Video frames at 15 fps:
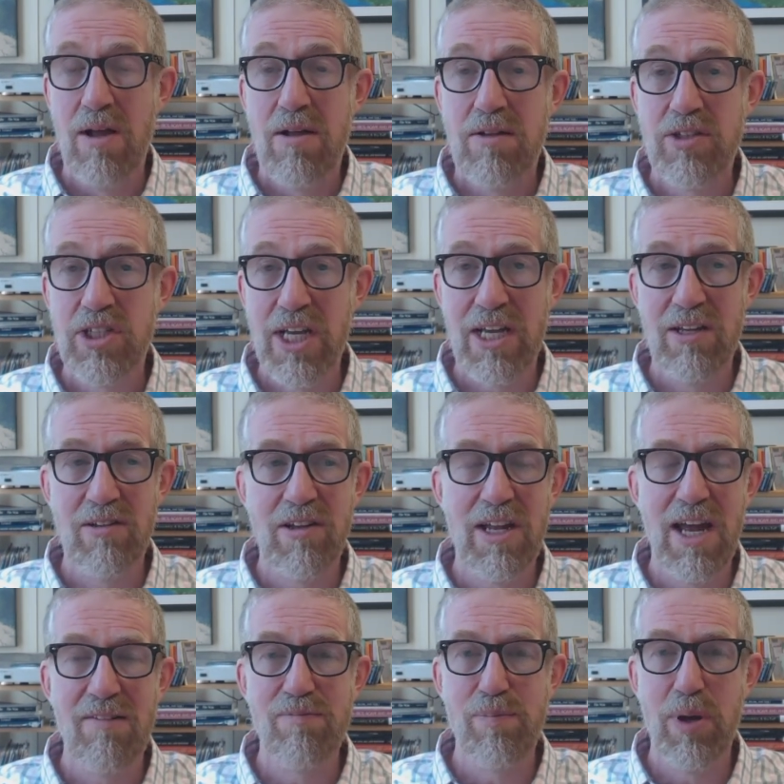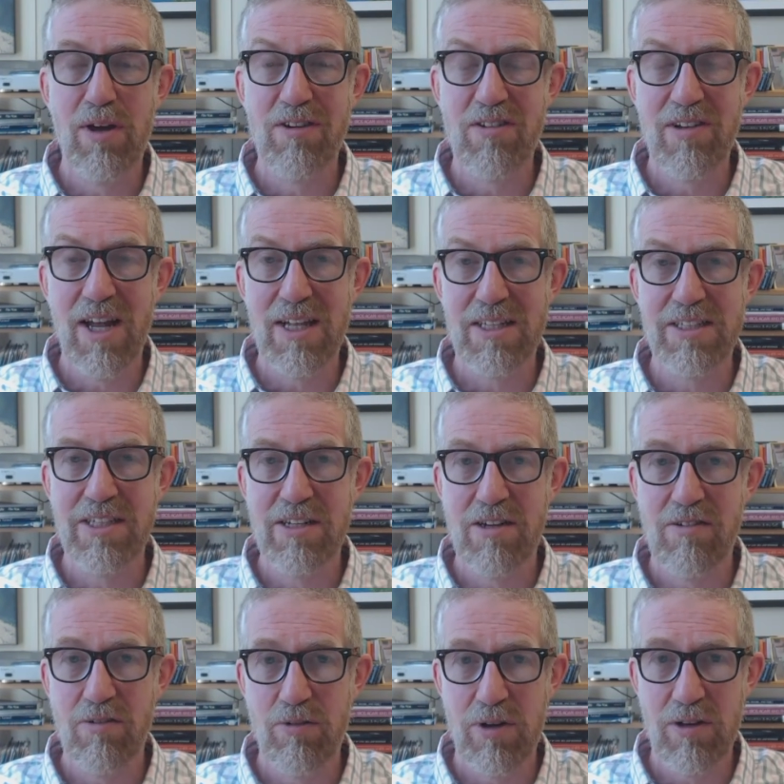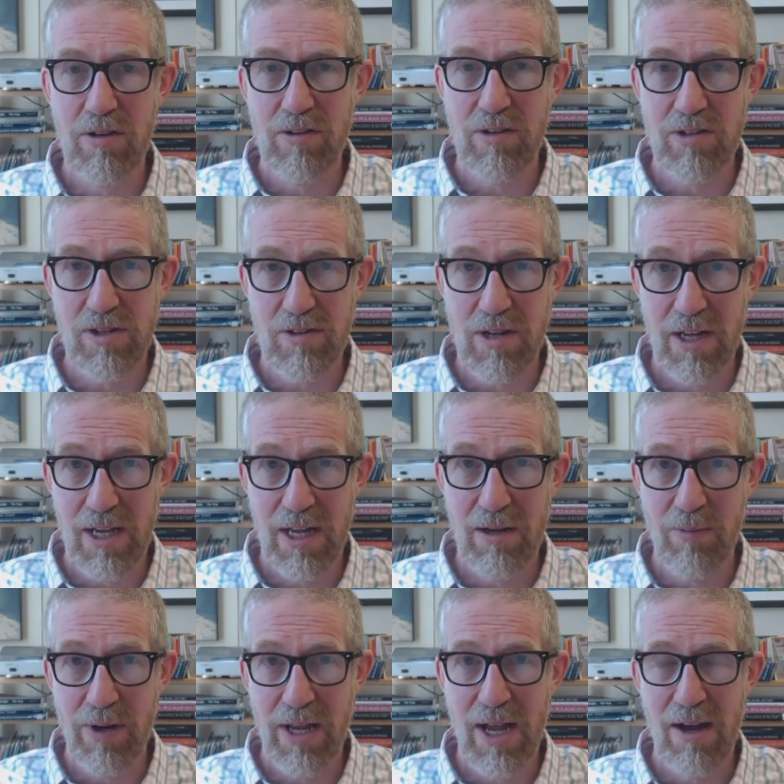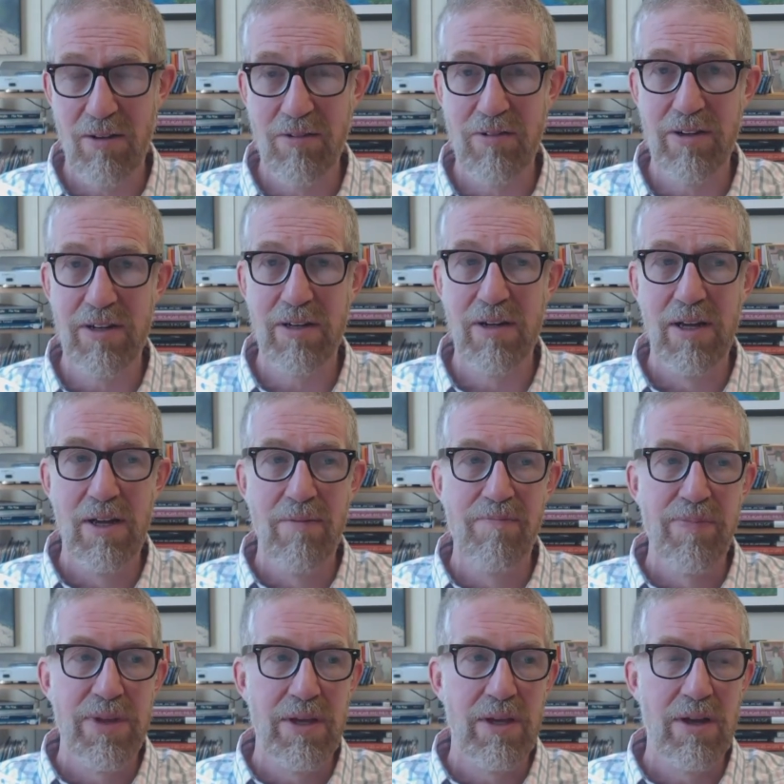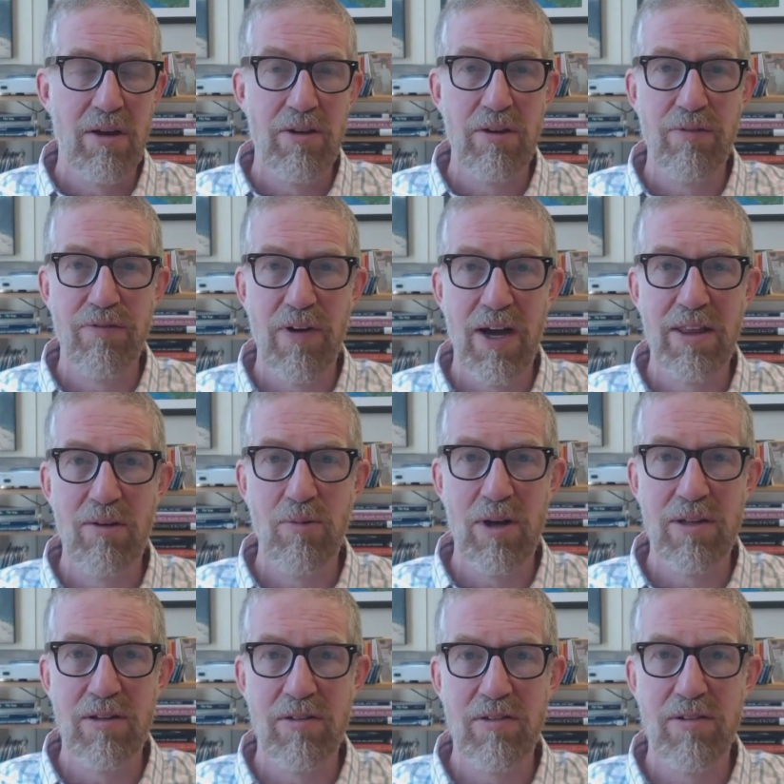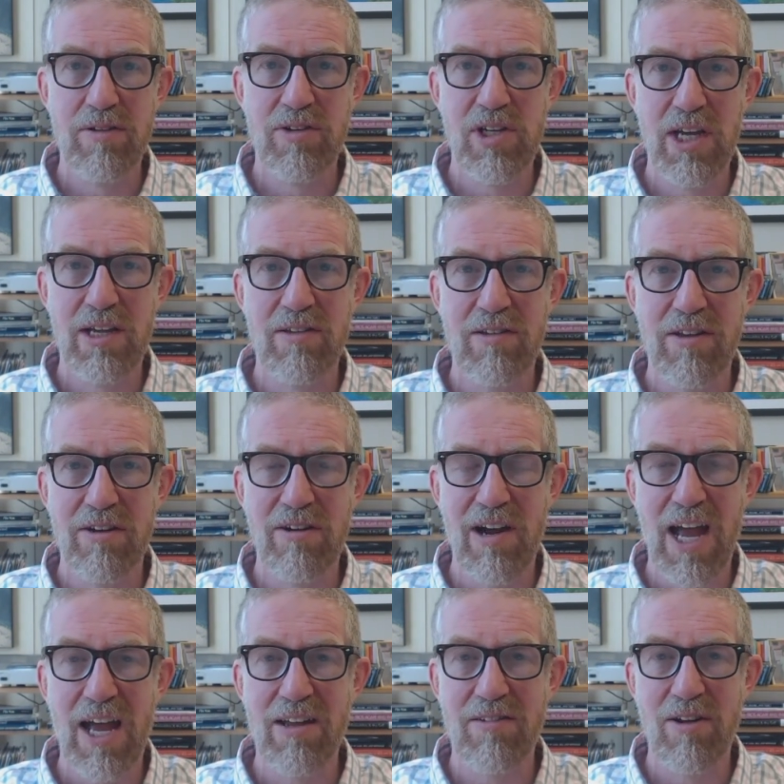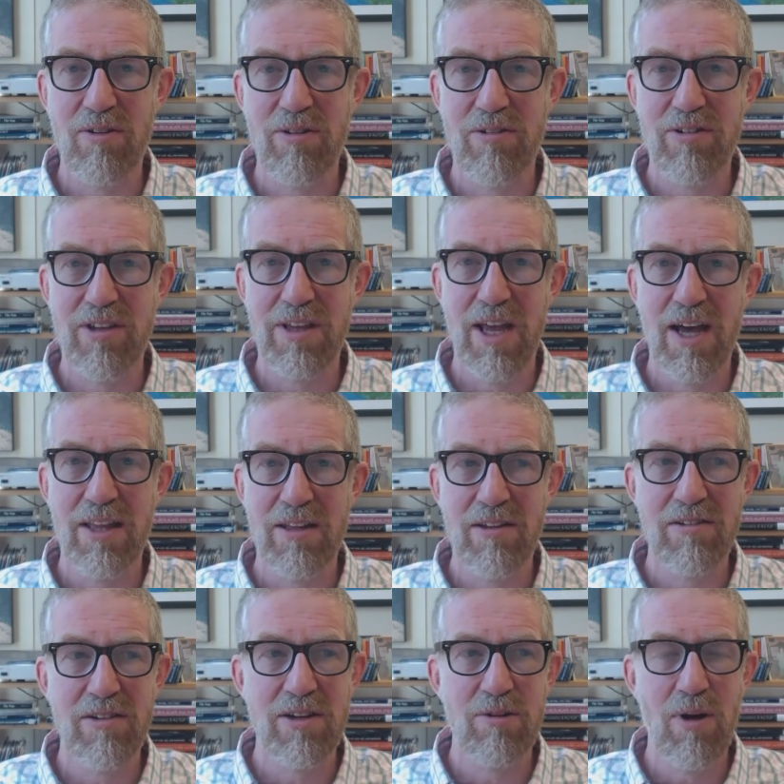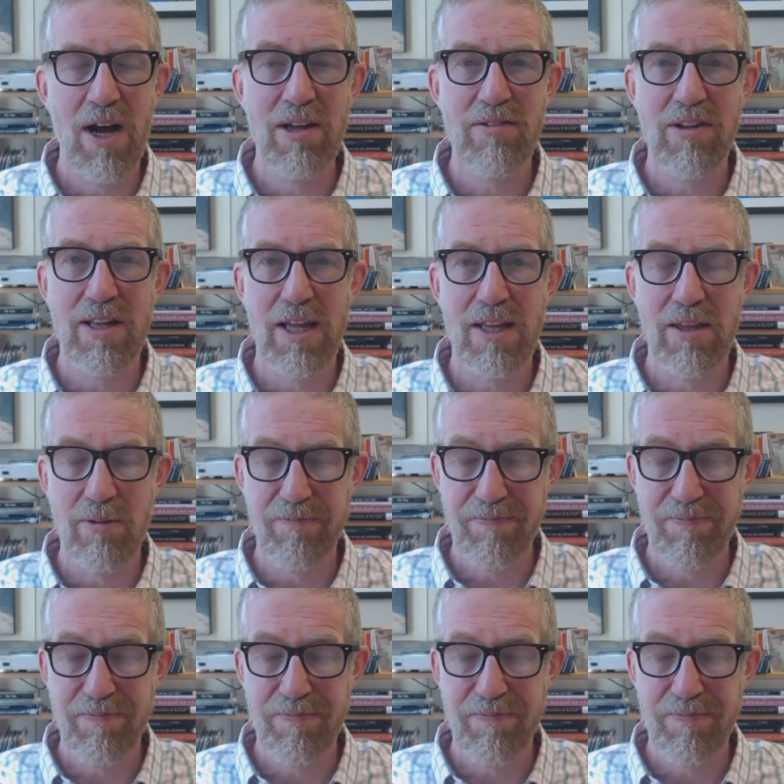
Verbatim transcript: chickens can have personality disorders just like anybody else, and you know, you find the ones, chickens that are assholes to the others, and you isolate them.